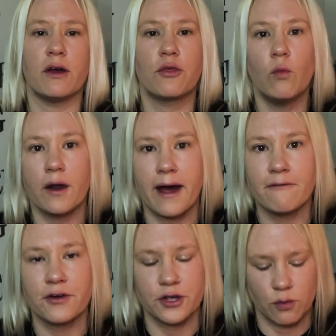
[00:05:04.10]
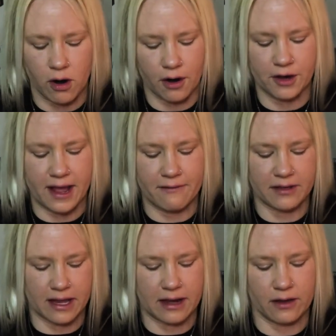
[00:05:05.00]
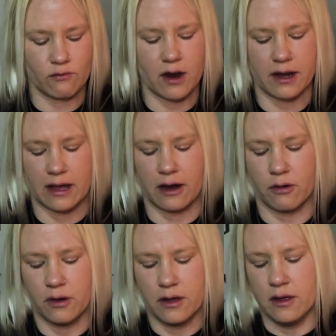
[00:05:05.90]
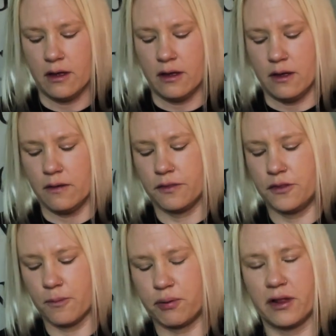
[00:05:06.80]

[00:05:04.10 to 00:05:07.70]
with whatever you are navigating right now. the